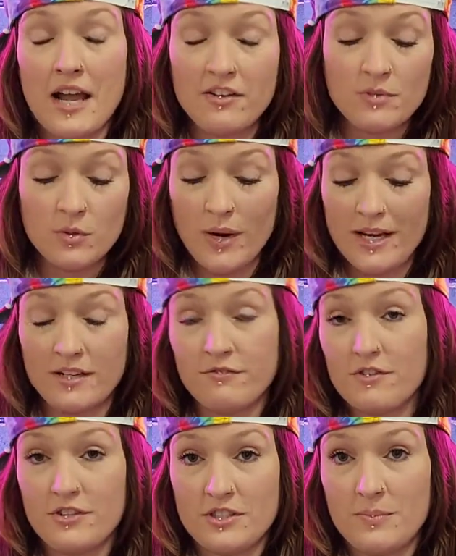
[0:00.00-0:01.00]
I've been waiting
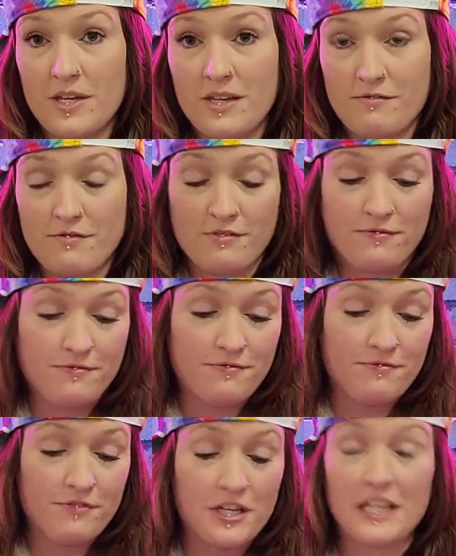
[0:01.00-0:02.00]
for this pin for
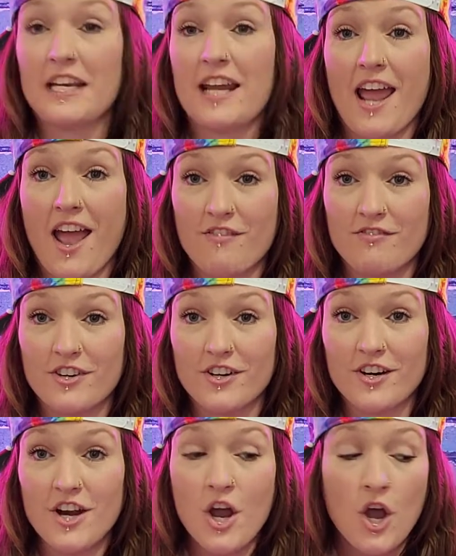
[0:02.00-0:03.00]
freaking
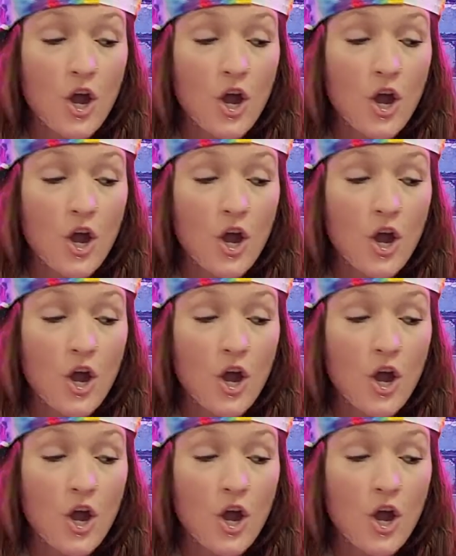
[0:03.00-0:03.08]
ever.